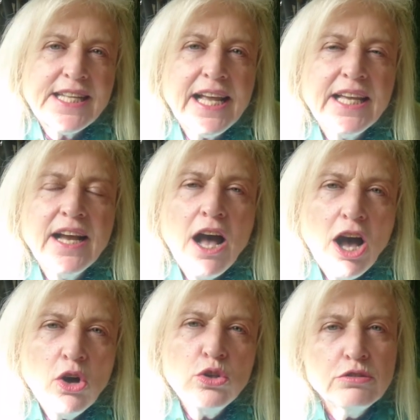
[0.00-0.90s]
taking a
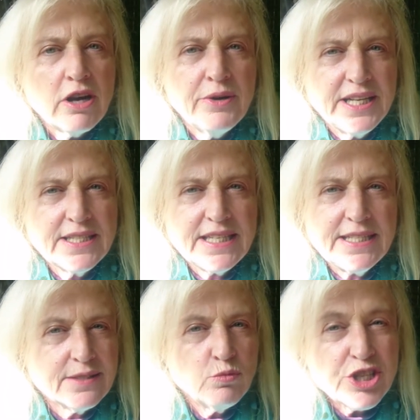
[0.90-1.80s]
whole growing
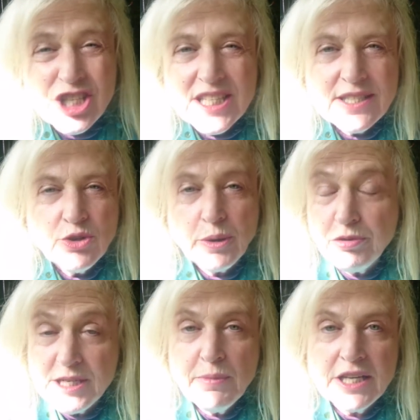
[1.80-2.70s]
season, which is, you know,
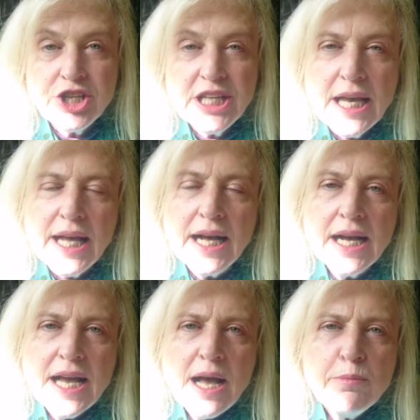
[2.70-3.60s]
pretty much a year,
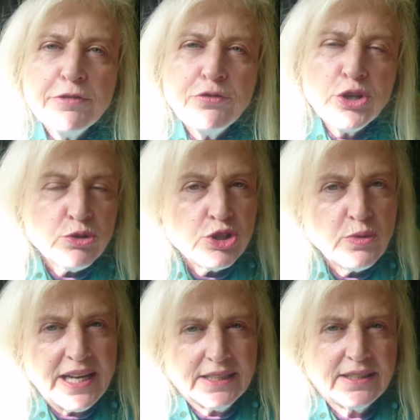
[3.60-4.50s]
before you
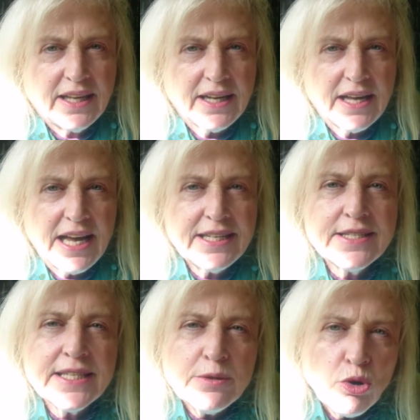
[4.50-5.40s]
do anything and see